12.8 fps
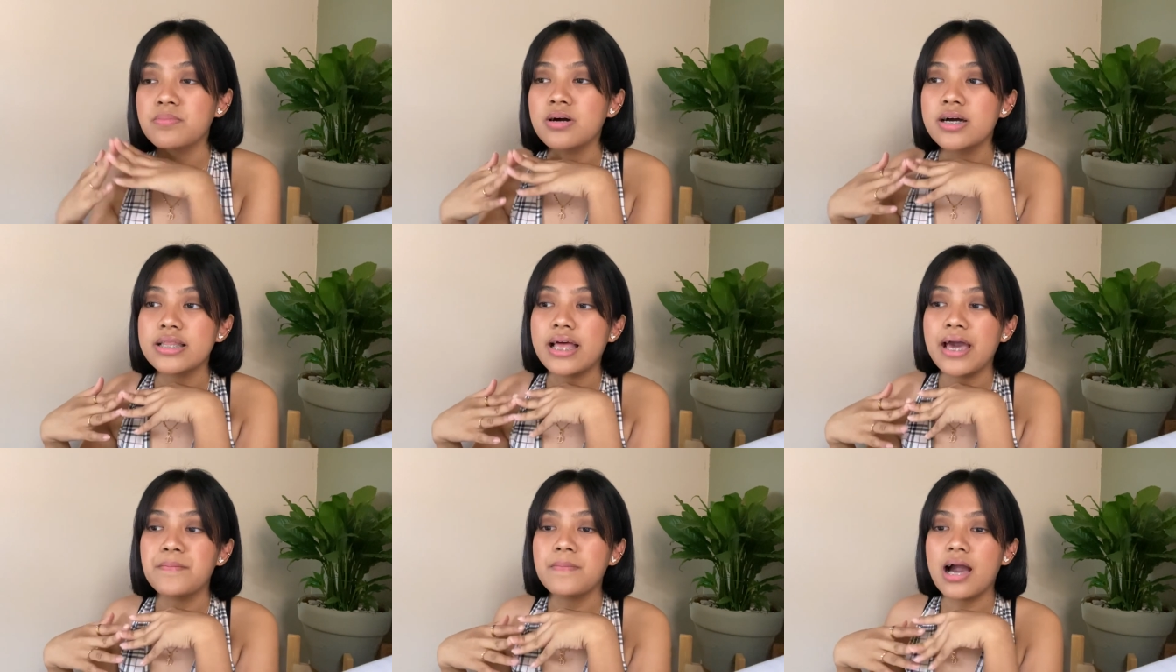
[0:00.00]
But
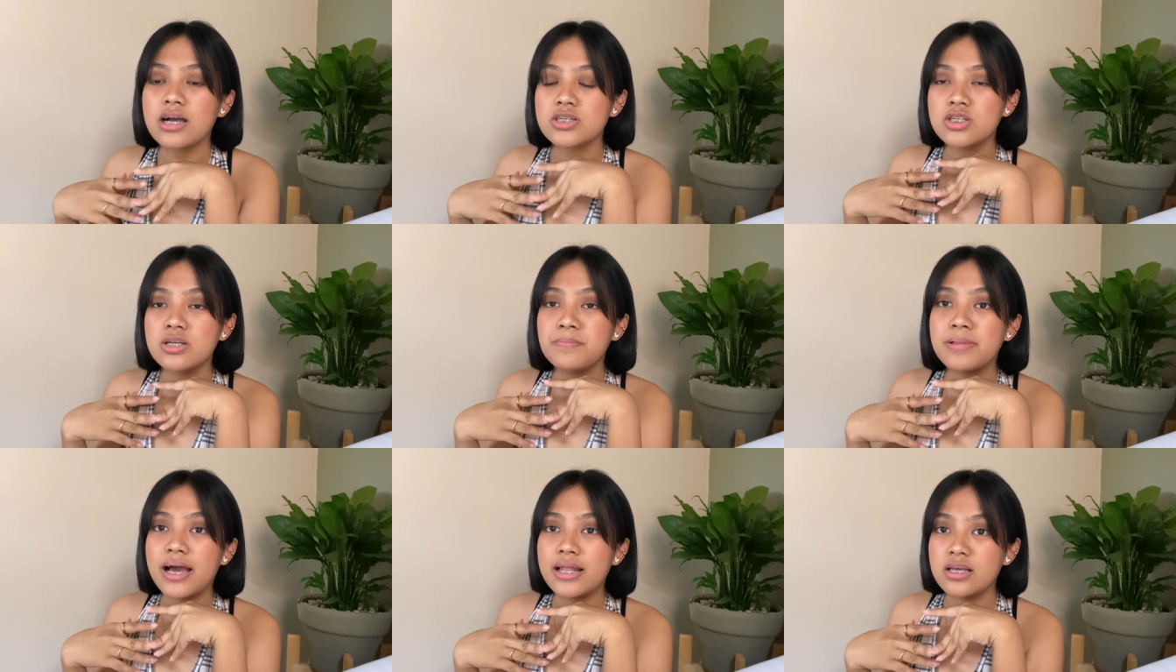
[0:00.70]
I'm actually
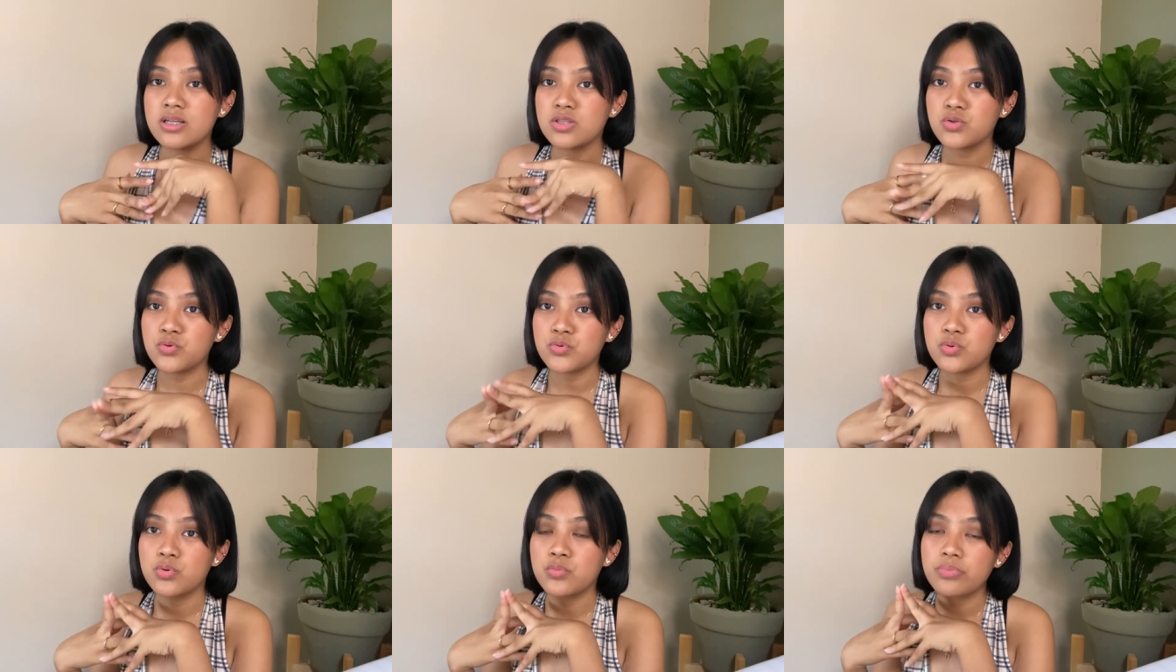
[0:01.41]
planning
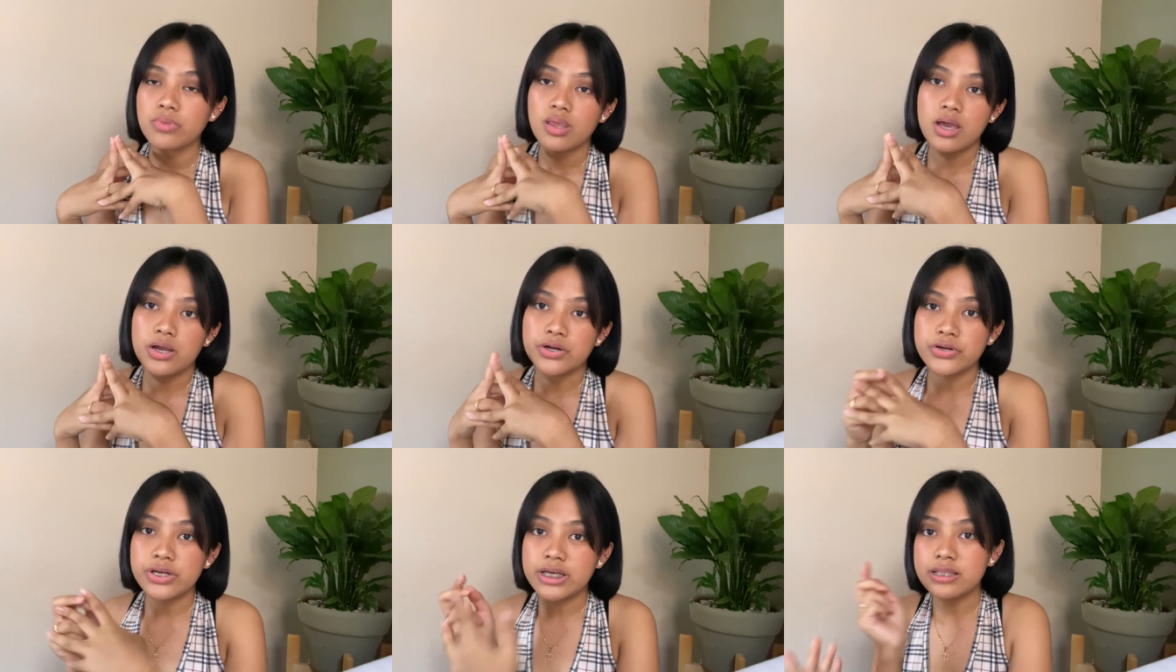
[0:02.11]
to
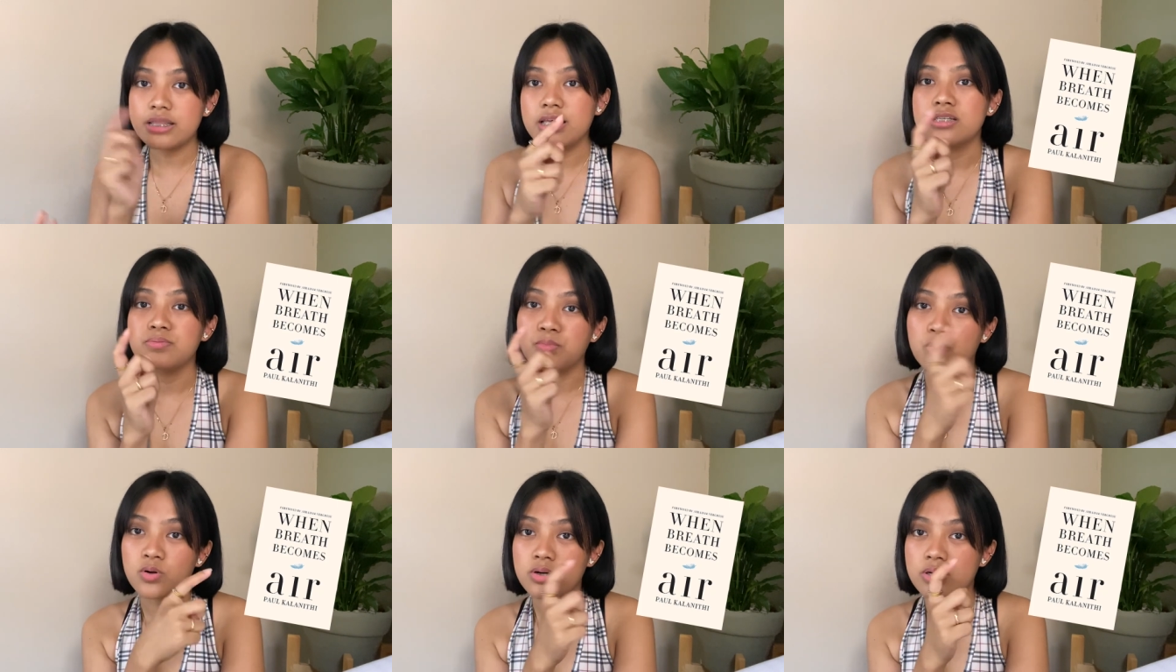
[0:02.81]
read this book